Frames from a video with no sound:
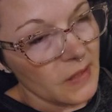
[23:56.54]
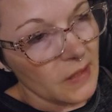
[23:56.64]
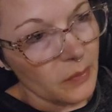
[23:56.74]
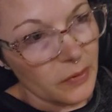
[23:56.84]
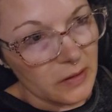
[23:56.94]

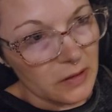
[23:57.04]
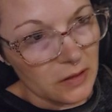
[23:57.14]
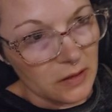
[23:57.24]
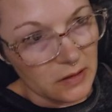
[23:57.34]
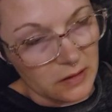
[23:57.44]
the
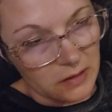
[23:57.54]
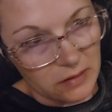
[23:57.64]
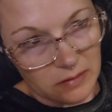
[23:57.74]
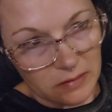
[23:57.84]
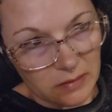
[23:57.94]

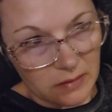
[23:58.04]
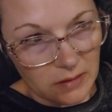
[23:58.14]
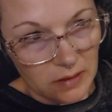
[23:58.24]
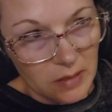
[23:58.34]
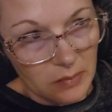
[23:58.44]
printer
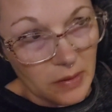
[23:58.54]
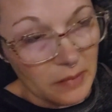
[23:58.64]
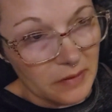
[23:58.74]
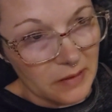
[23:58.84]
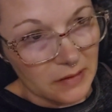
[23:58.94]

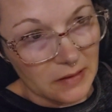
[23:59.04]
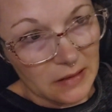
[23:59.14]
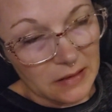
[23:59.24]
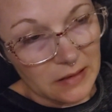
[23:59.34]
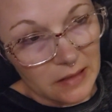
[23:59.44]
probably doesn't
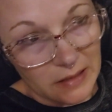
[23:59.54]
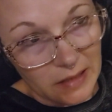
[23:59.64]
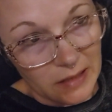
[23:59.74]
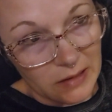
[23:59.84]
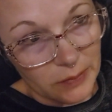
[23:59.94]
need a
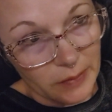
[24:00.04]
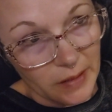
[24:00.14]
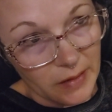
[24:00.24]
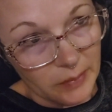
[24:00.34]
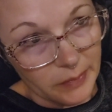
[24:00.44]
dedicated
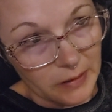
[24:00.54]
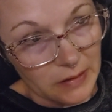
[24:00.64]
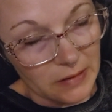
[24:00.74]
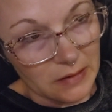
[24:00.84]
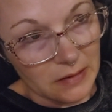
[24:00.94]
spot,
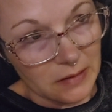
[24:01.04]
but